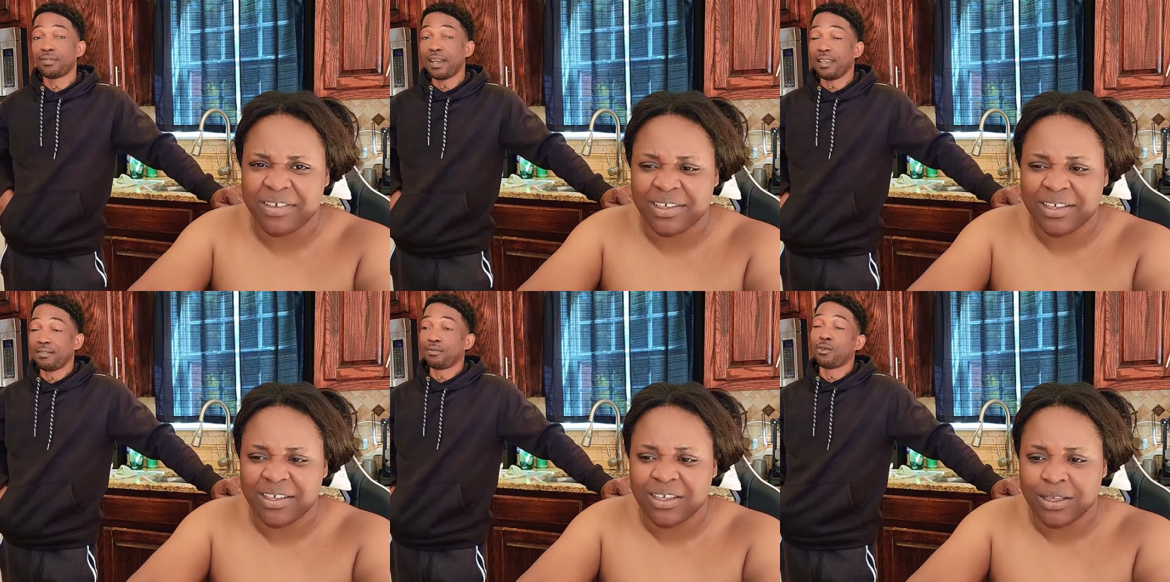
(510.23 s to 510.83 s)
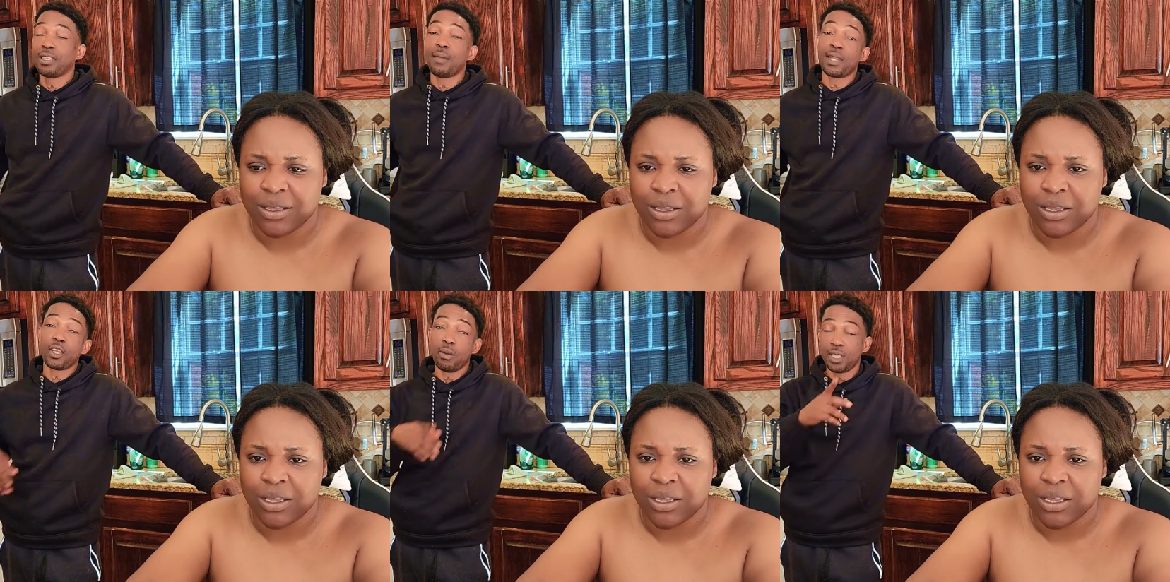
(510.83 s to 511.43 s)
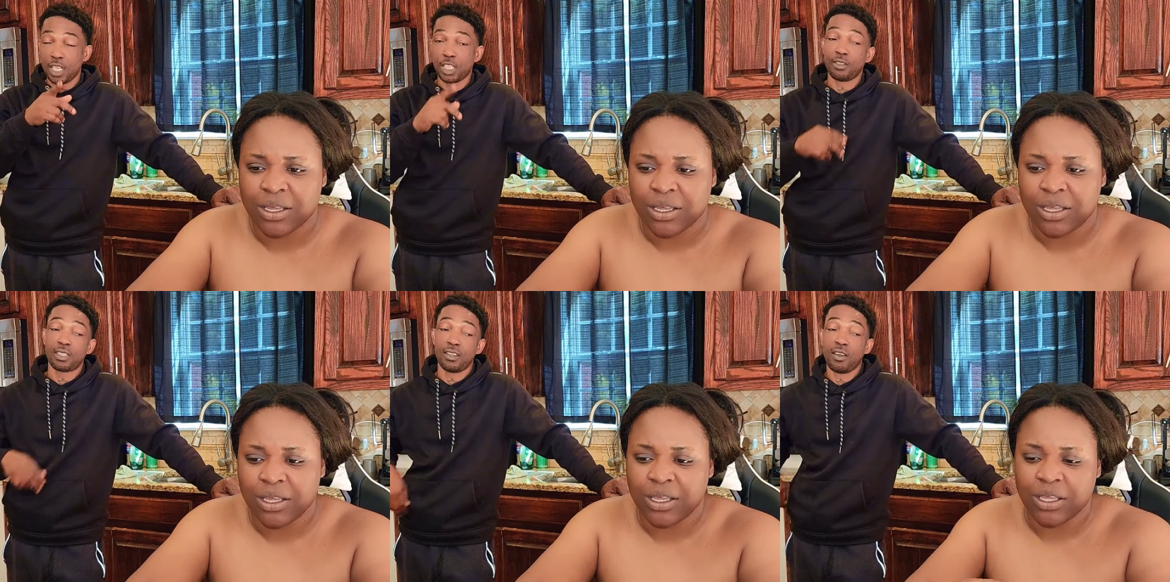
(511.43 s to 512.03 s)
Speaker 1: Five. Well, them in the comment section,
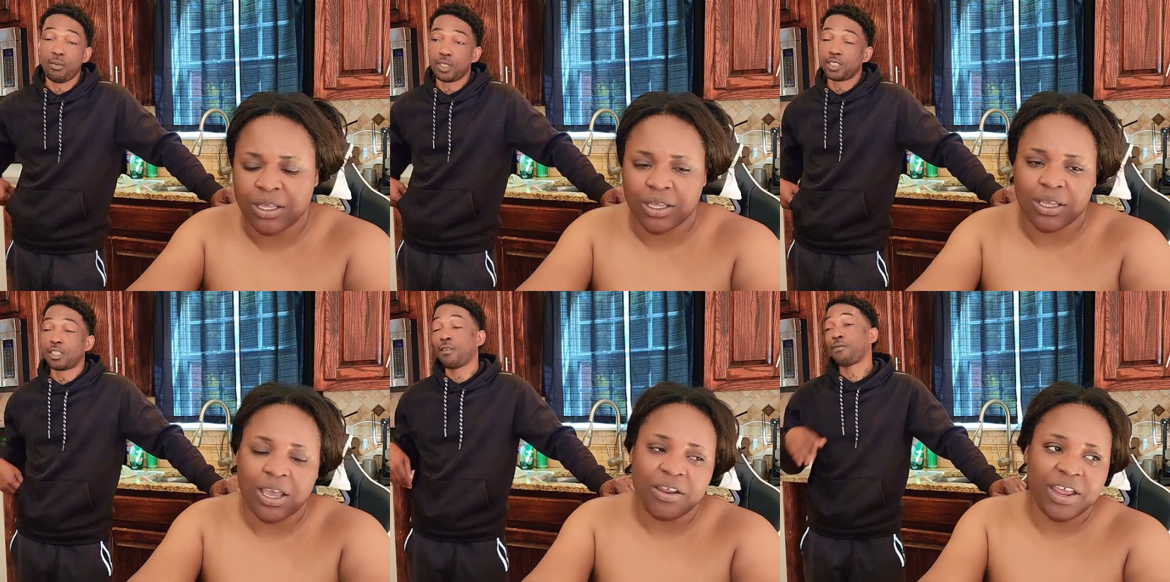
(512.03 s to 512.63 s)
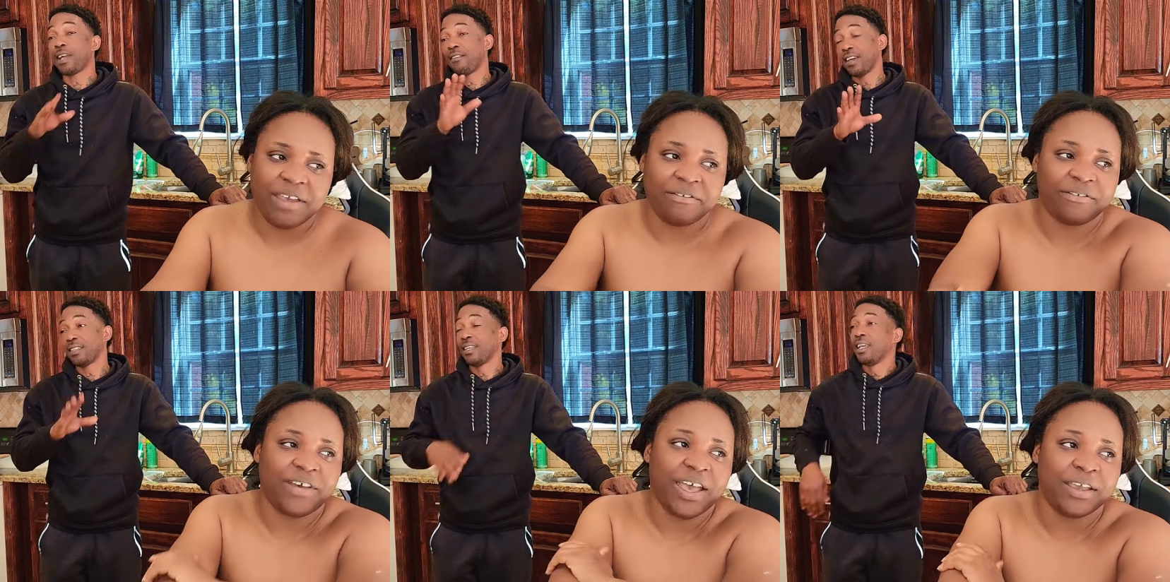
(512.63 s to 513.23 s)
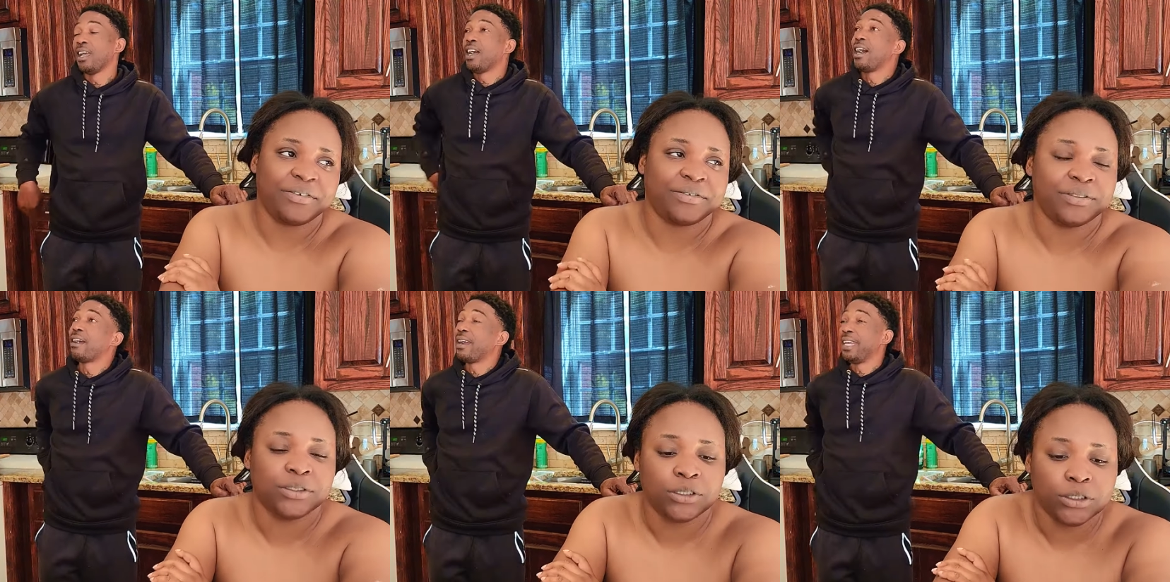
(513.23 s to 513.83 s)
you tell you how much. All right, five. five.
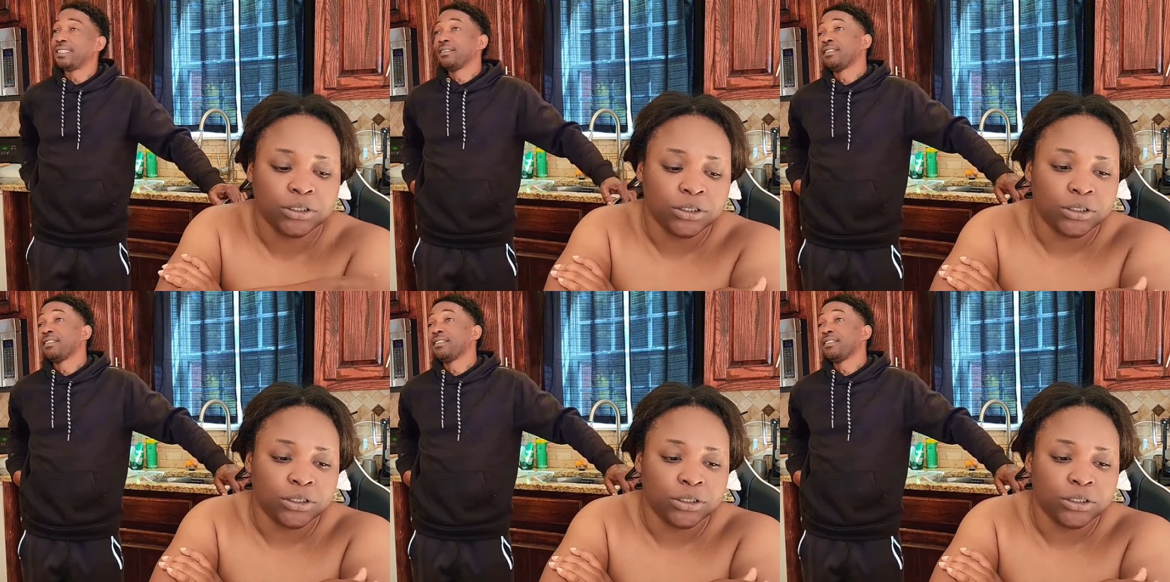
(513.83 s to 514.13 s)
All right.